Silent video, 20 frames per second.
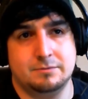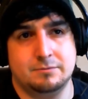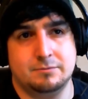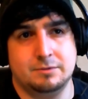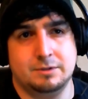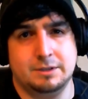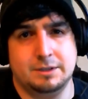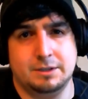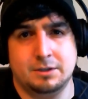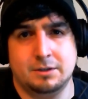
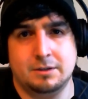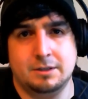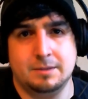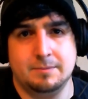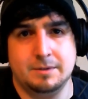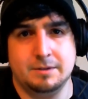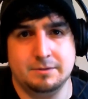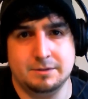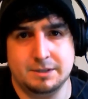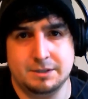really hurting
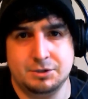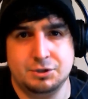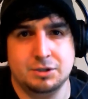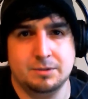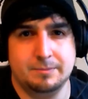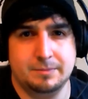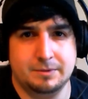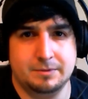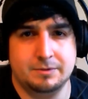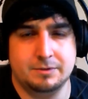me, as I
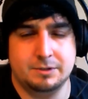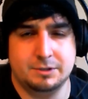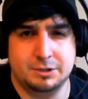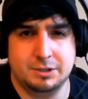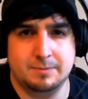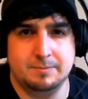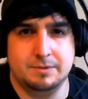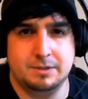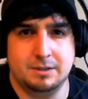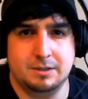
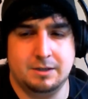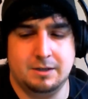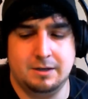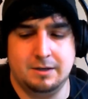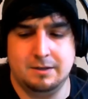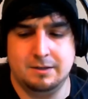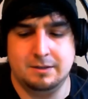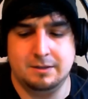jumped a lot,